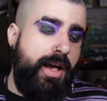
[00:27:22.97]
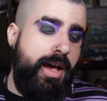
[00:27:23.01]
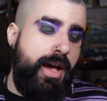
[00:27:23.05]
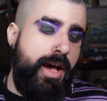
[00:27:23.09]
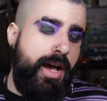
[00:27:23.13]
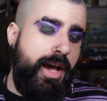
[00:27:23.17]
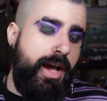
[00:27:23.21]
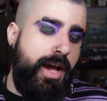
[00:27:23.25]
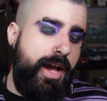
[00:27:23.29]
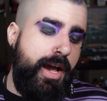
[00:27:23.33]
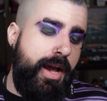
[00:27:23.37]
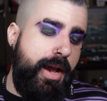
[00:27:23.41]

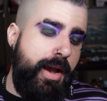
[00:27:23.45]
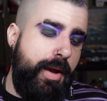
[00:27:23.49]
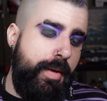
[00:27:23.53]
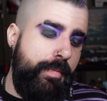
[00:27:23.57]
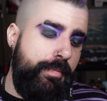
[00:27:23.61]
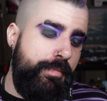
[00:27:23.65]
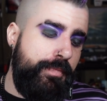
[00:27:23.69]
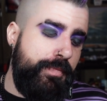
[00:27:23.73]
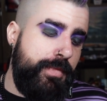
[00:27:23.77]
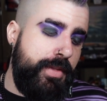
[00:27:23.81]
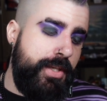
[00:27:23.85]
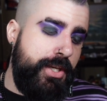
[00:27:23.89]

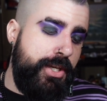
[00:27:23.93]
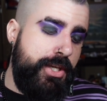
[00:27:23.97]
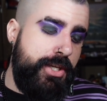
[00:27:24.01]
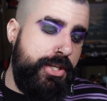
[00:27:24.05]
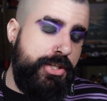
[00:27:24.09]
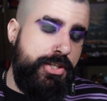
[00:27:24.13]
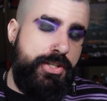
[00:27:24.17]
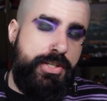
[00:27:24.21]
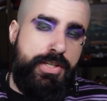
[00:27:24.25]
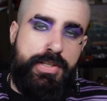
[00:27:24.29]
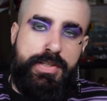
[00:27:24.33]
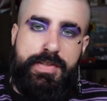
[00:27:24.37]
Um,
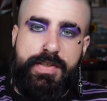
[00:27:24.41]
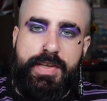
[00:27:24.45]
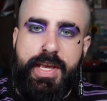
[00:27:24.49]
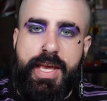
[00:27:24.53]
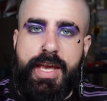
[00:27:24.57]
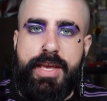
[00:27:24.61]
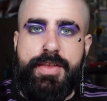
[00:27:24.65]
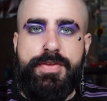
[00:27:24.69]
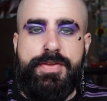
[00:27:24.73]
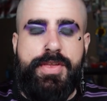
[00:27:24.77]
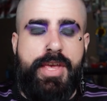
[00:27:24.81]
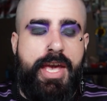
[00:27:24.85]
she
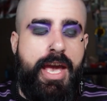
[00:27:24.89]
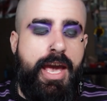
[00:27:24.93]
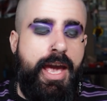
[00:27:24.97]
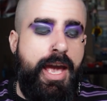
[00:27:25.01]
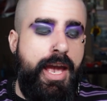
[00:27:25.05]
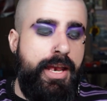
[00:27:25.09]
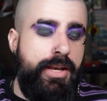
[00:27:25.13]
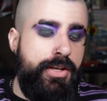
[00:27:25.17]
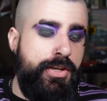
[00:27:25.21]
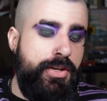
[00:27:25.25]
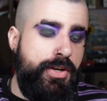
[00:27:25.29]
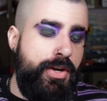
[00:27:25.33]
said
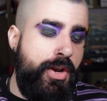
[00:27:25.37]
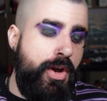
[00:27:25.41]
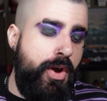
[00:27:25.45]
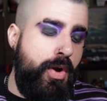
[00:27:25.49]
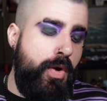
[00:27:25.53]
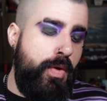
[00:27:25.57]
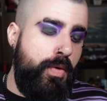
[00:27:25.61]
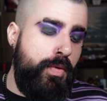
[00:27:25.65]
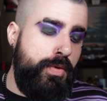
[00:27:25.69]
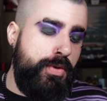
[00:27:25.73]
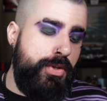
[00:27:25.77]
that, you know,